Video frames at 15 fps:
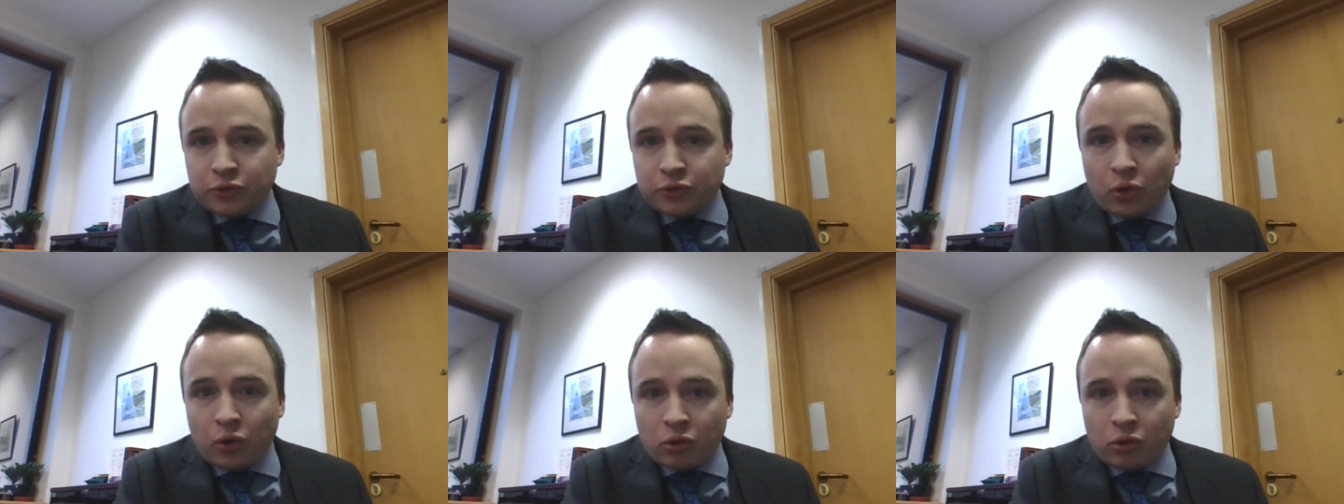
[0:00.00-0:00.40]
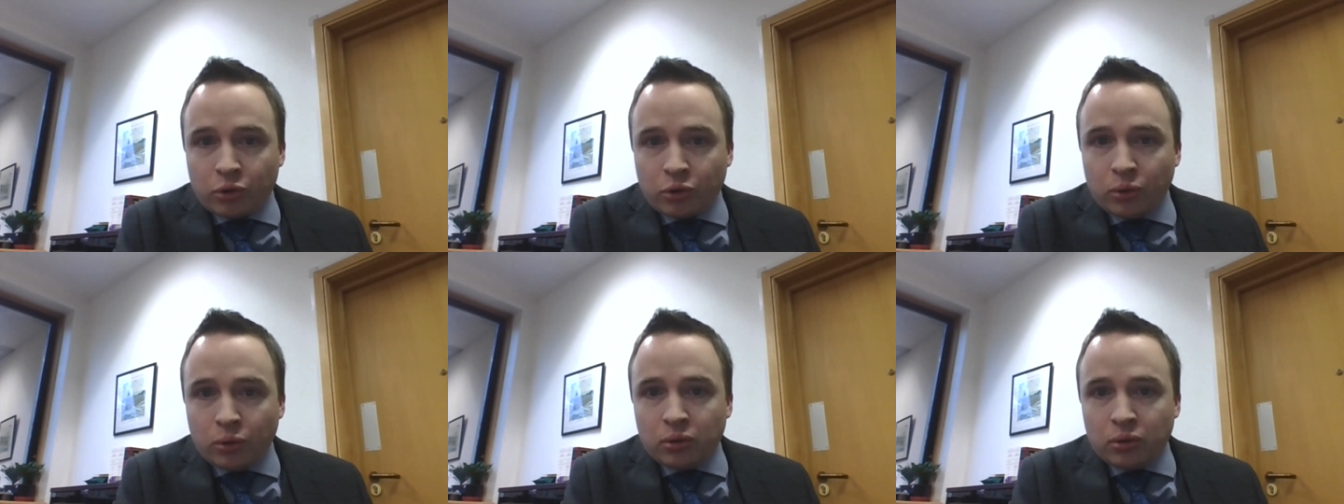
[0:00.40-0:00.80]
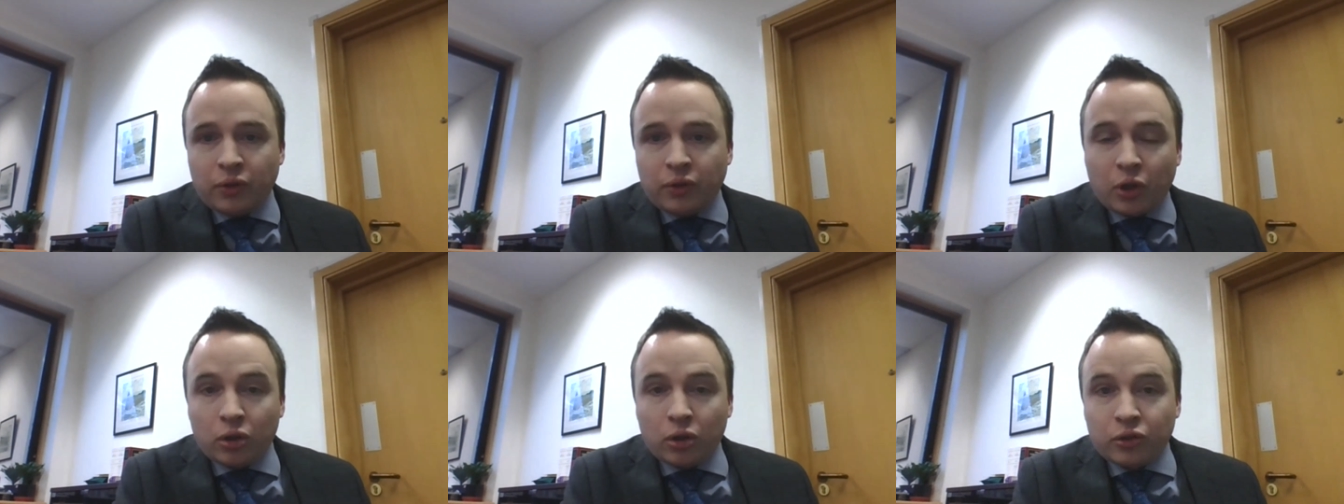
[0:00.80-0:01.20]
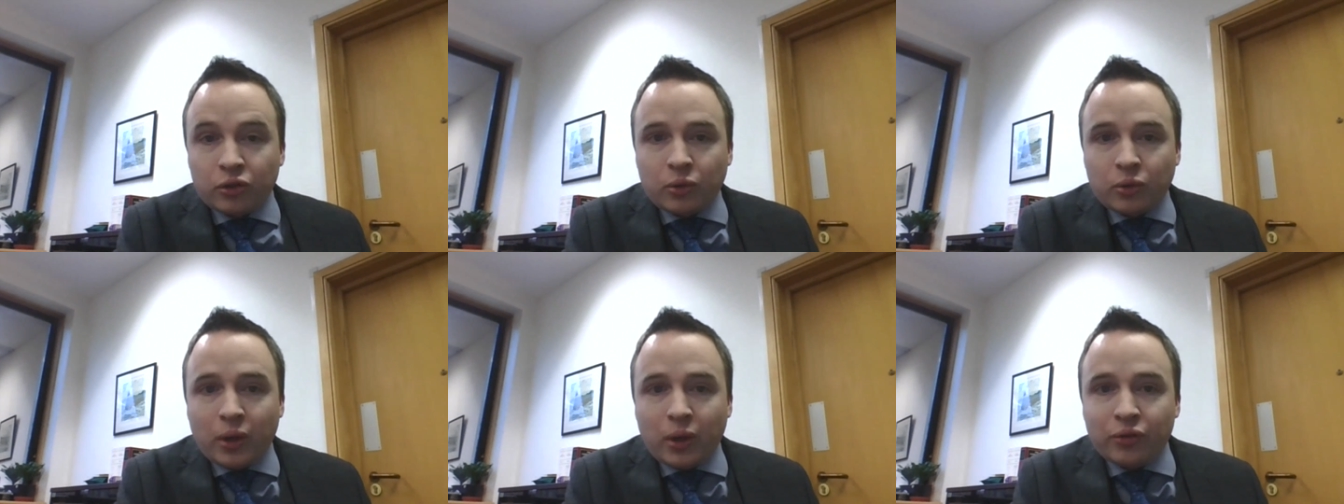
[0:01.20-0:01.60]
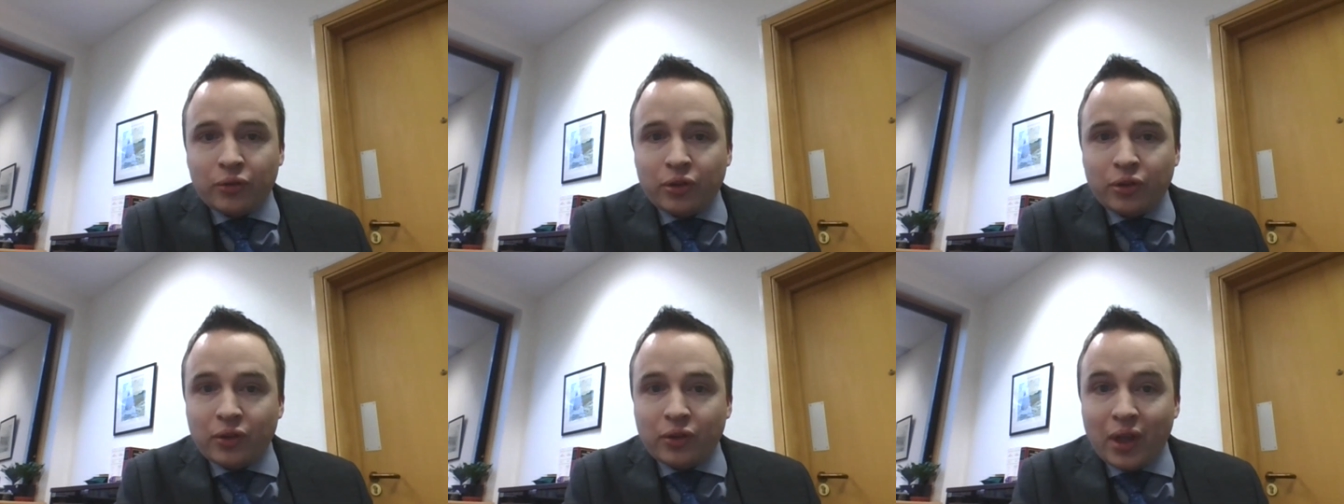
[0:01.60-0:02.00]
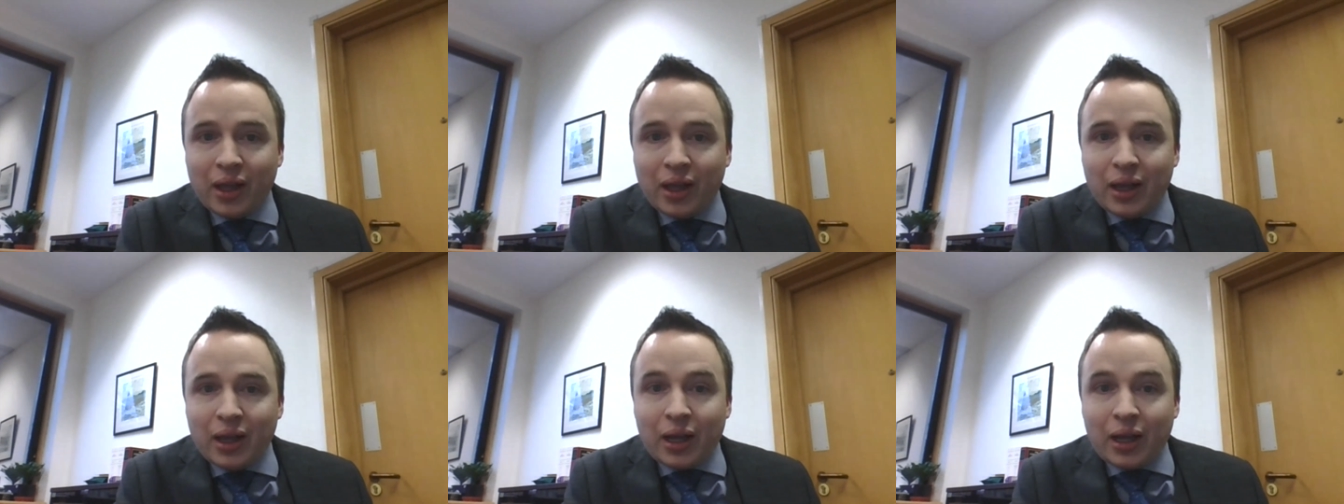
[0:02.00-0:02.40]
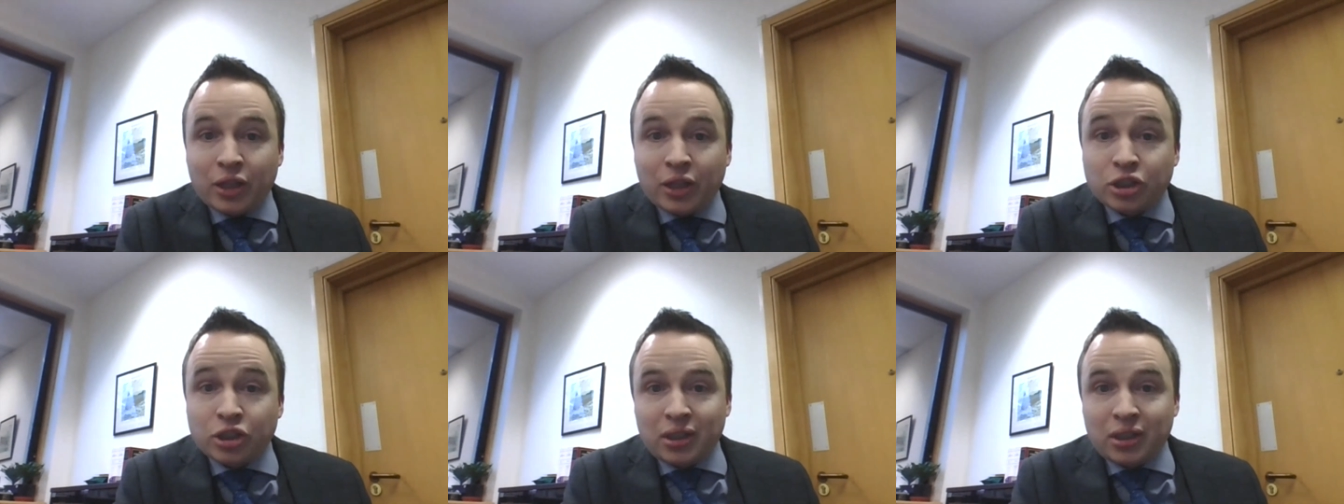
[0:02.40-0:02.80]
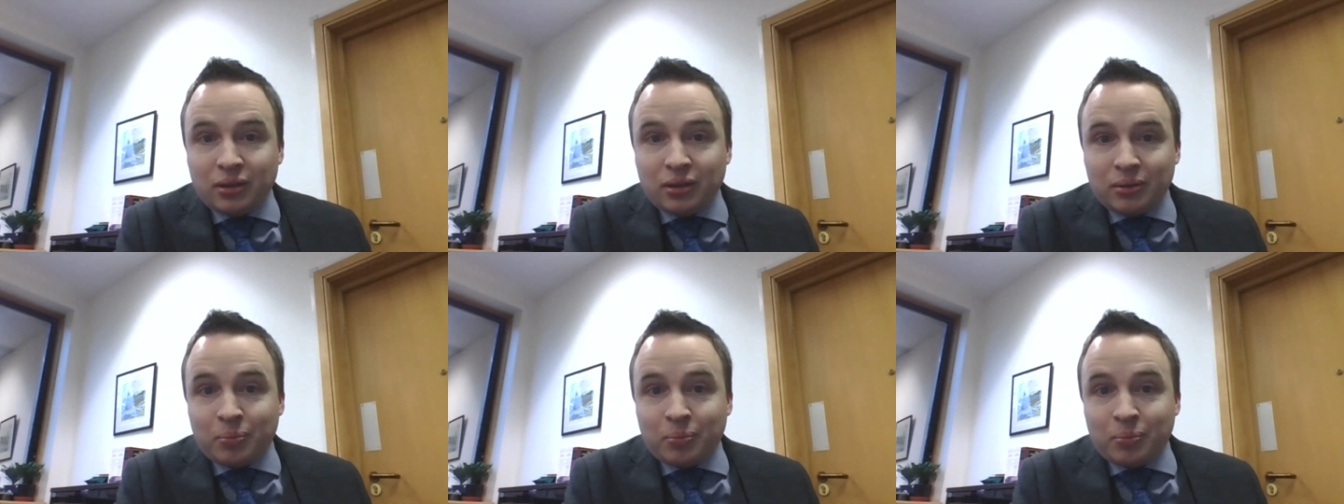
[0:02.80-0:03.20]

to follow rules and the consequences, and actually